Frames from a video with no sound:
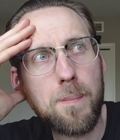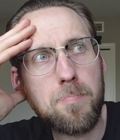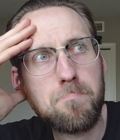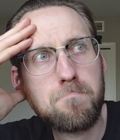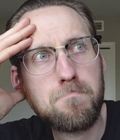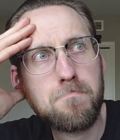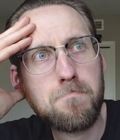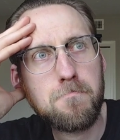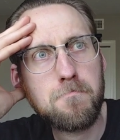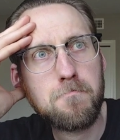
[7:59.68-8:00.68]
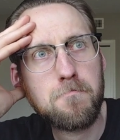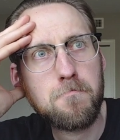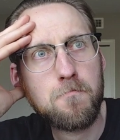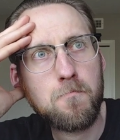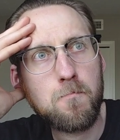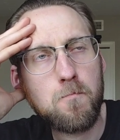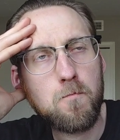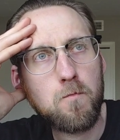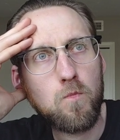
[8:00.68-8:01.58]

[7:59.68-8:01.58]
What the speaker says: [no speech]